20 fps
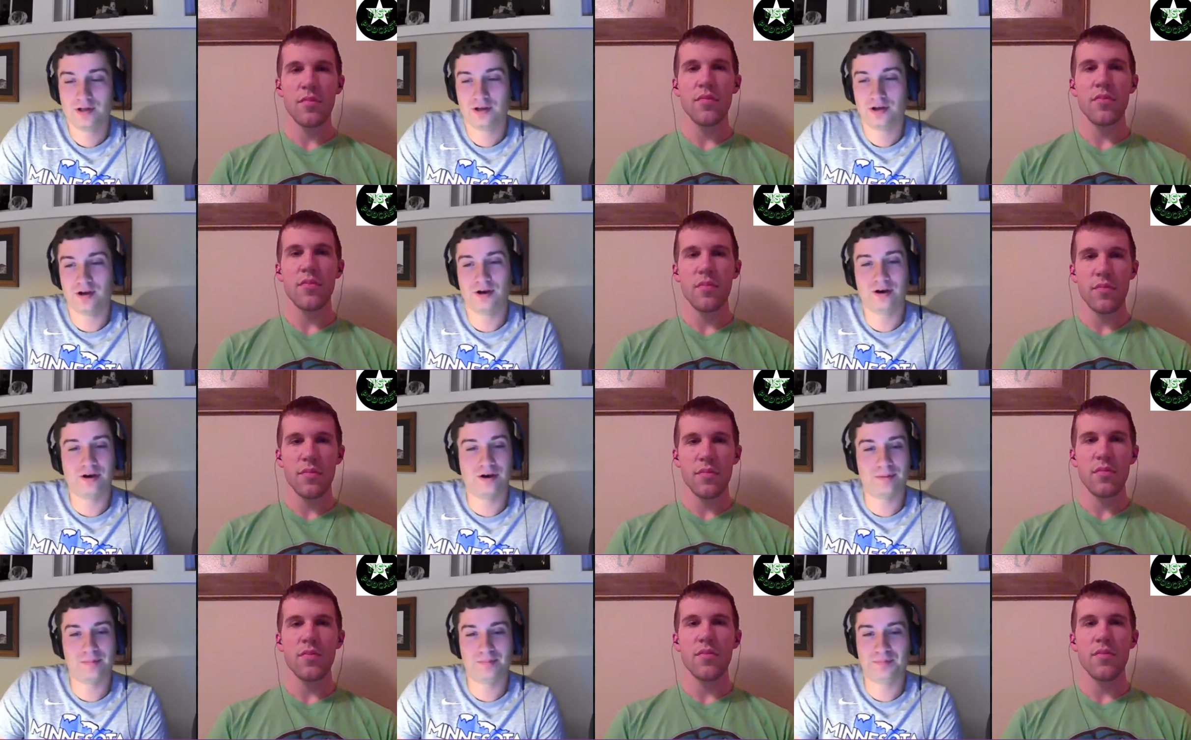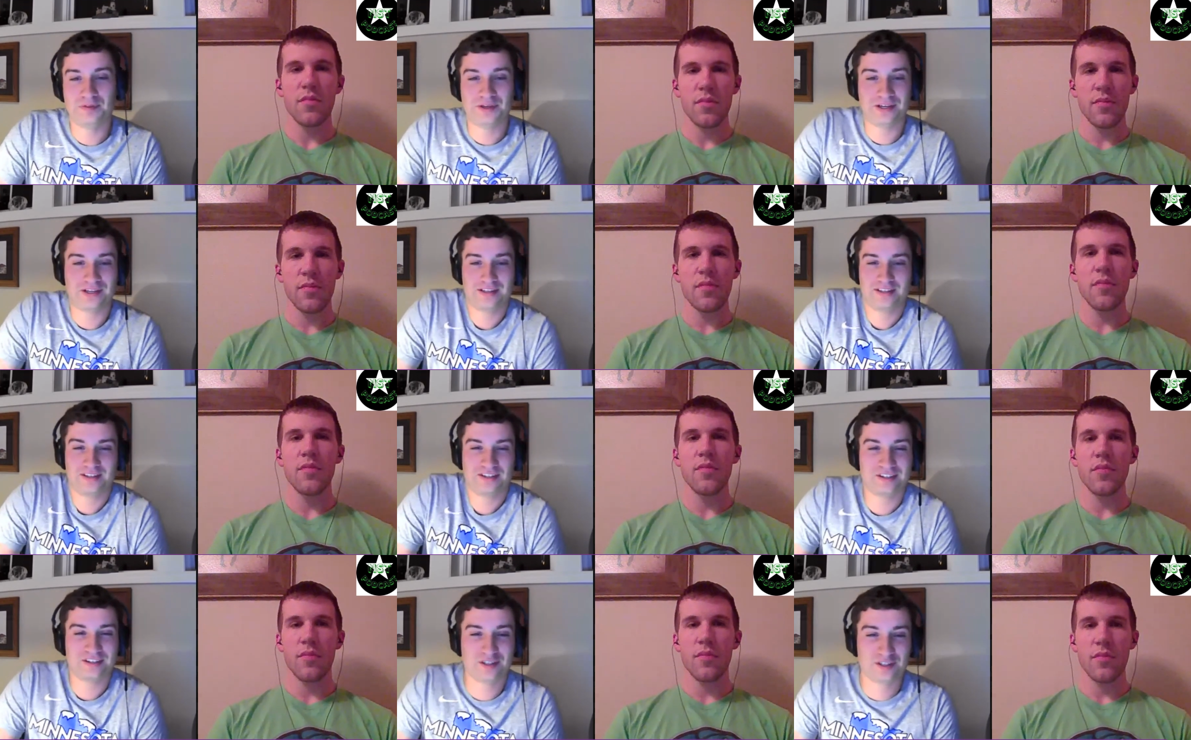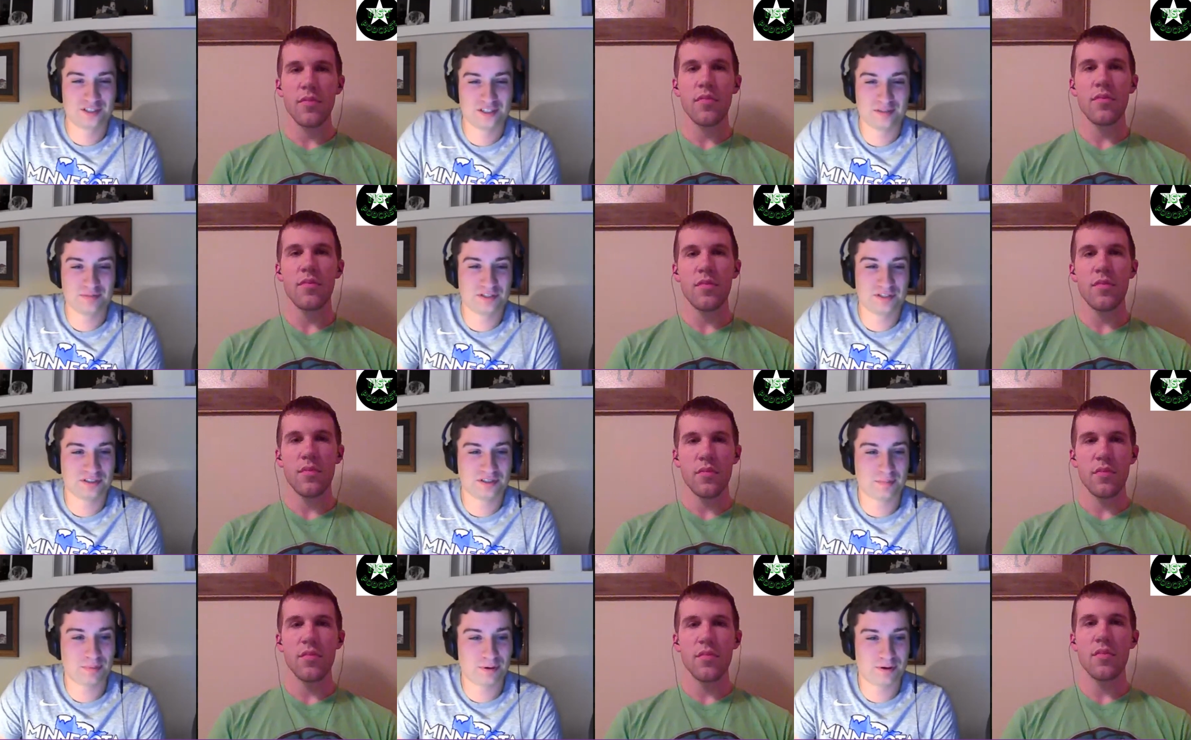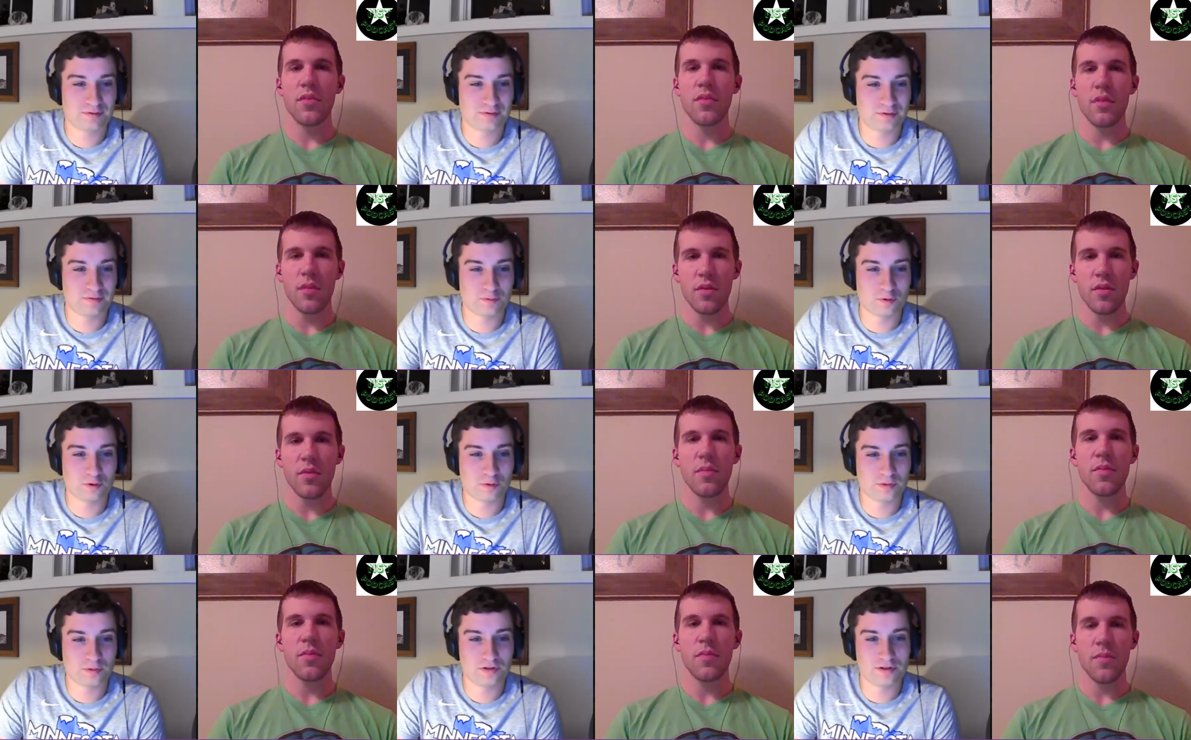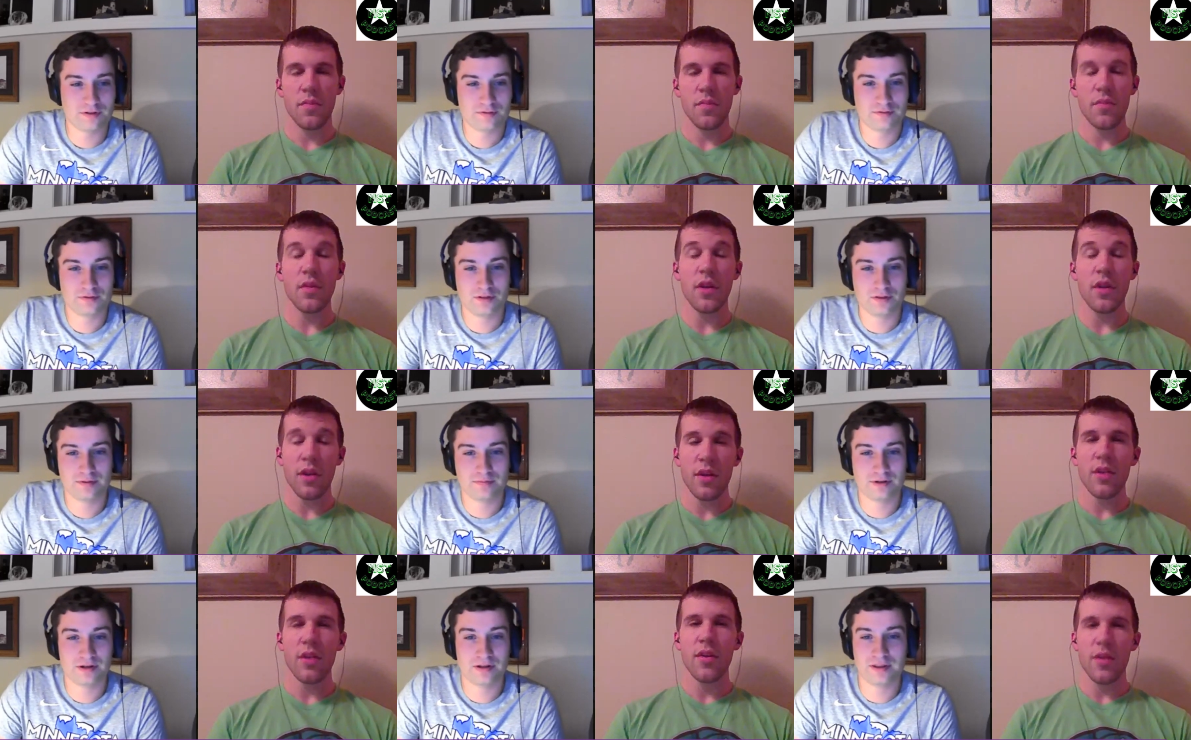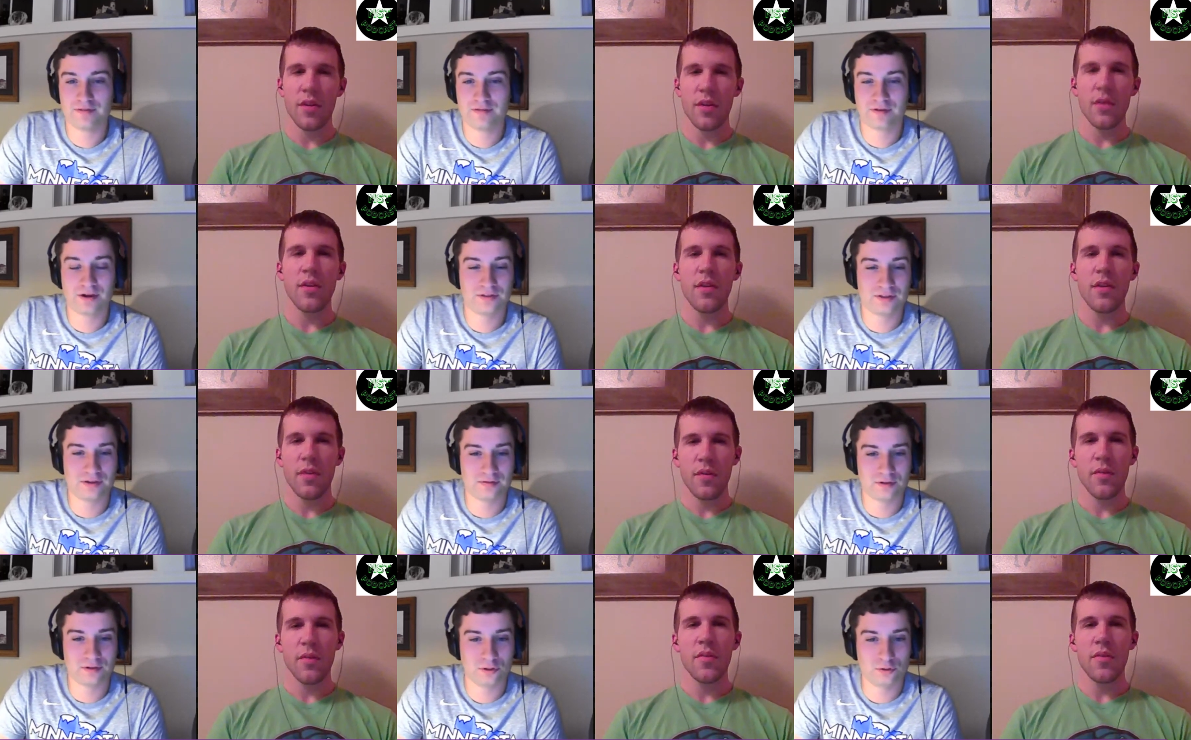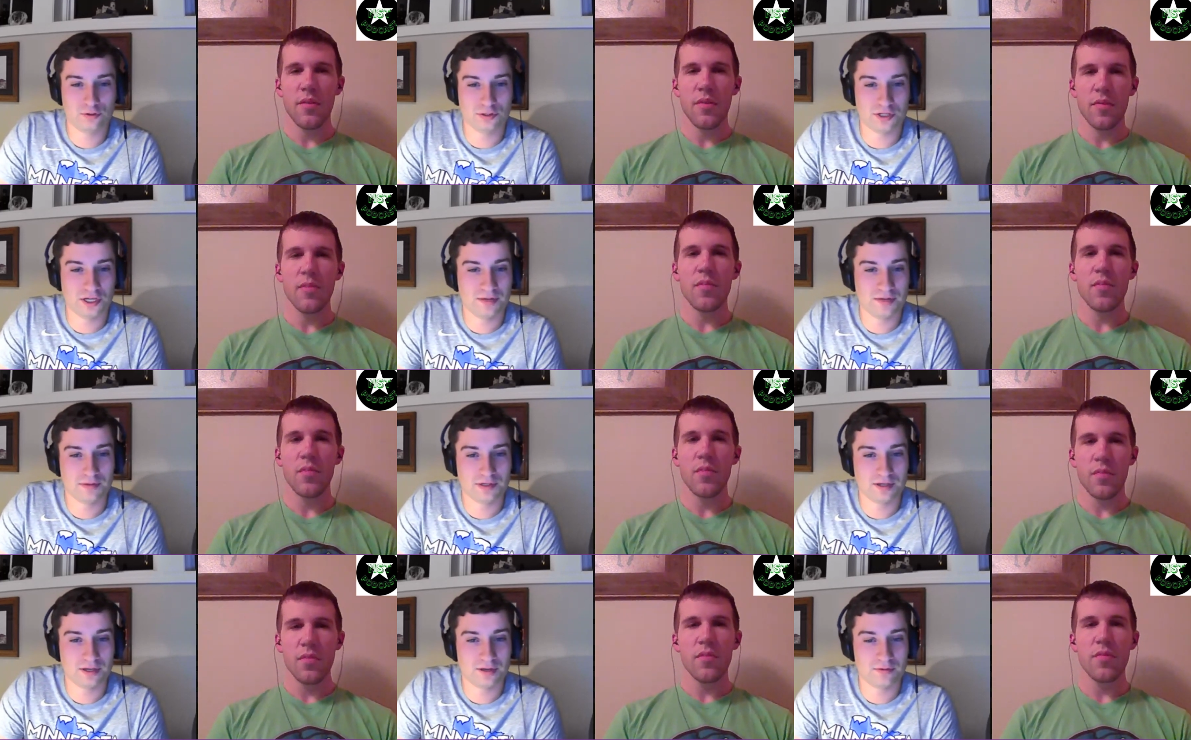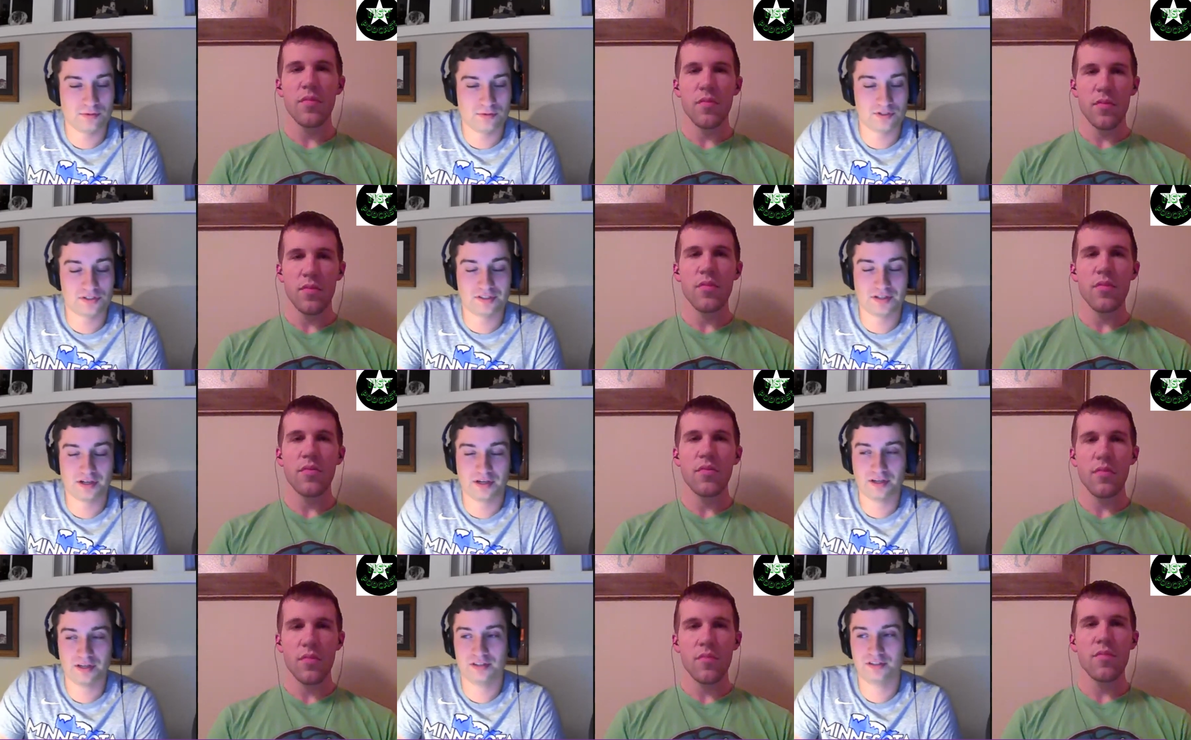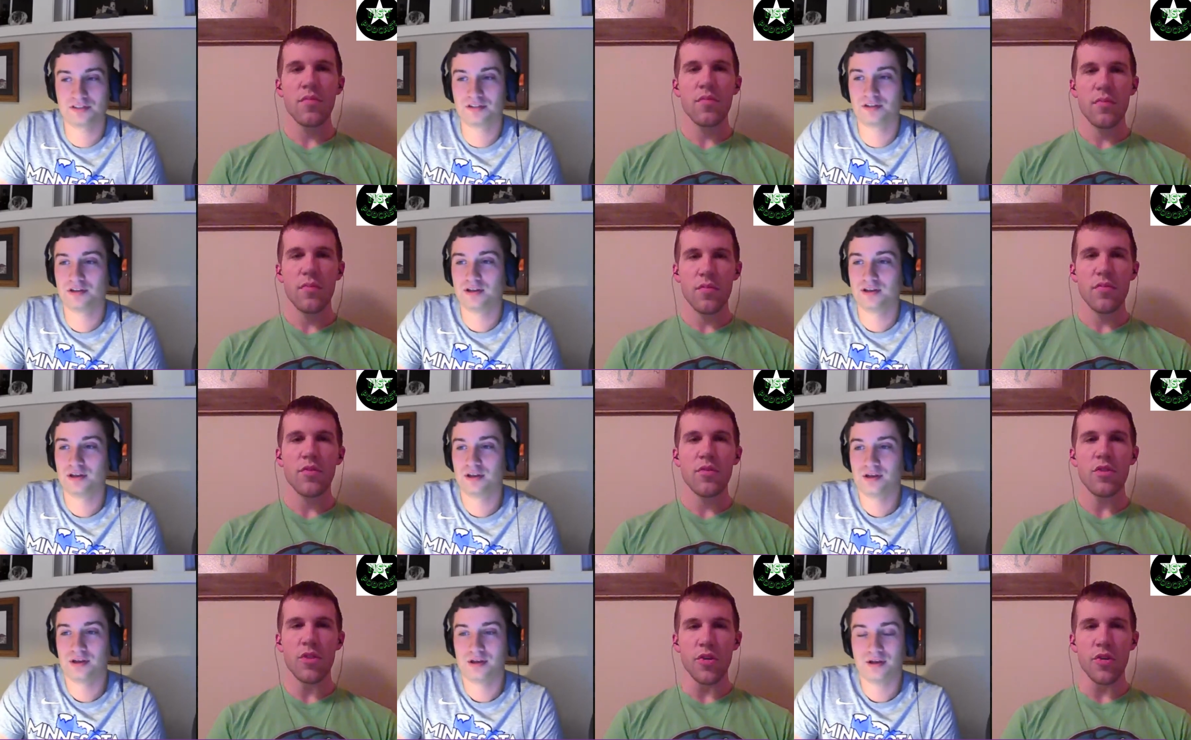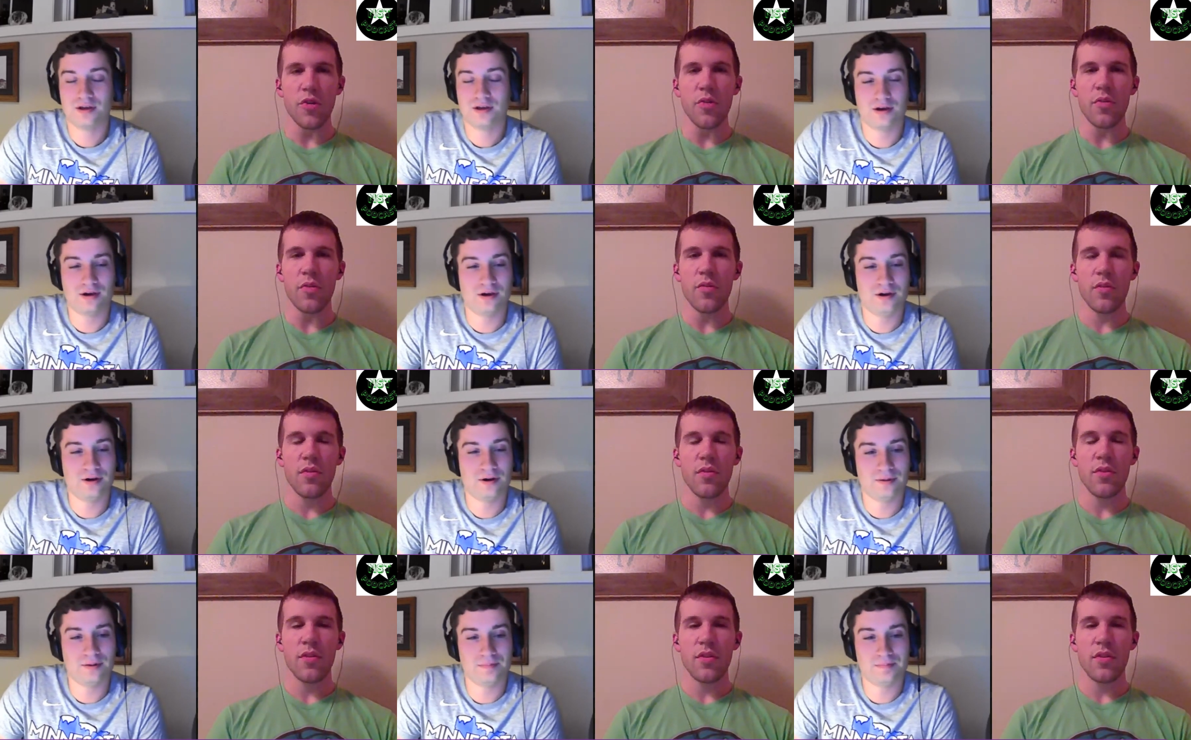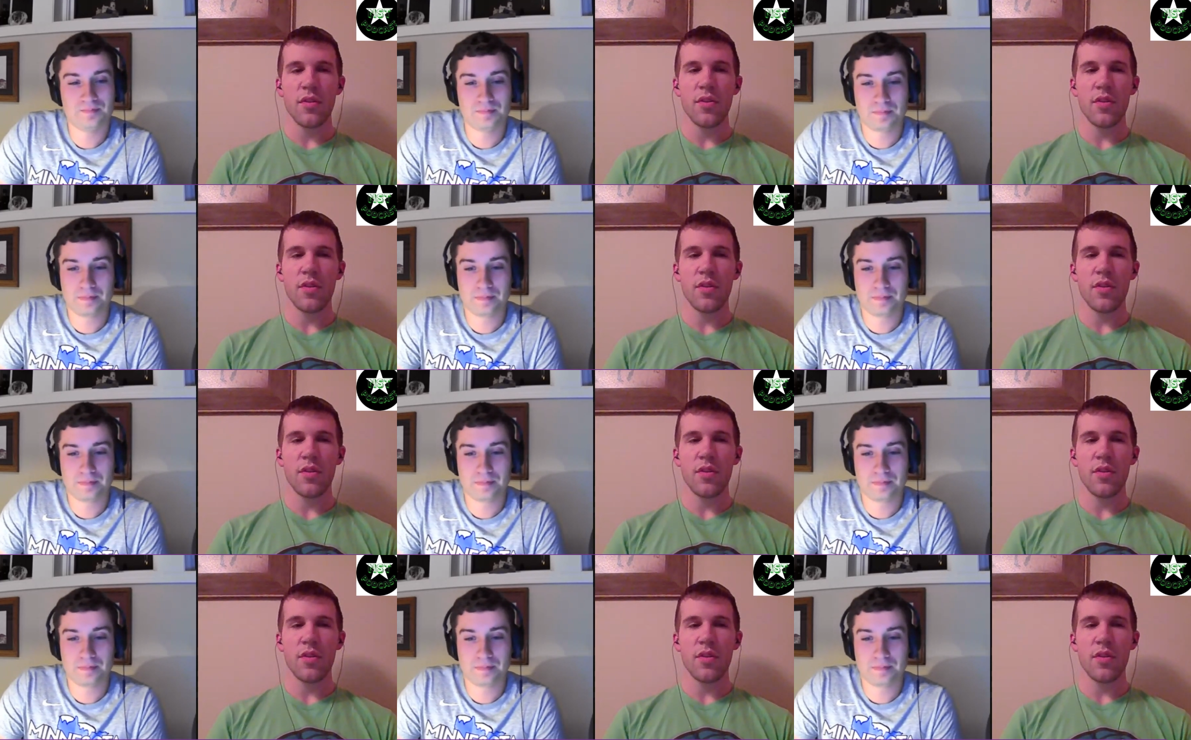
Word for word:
Speaker 1: Um, like it, it just seems like the perfect formula for them. They finally have a noon game again, which is nice. True. Um,